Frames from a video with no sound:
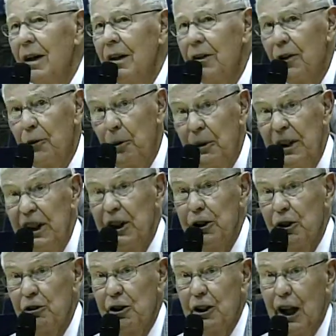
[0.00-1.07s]
The three
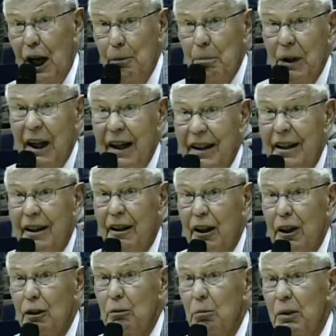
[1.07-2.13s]
years that I played
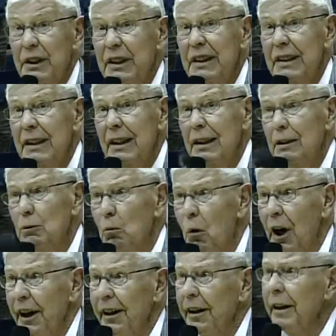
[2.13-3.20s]
here, we uh,
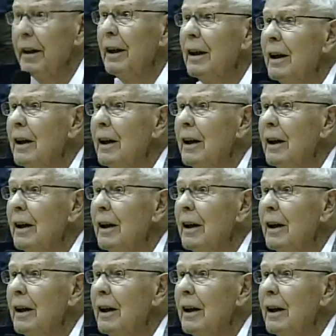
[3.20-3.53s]
won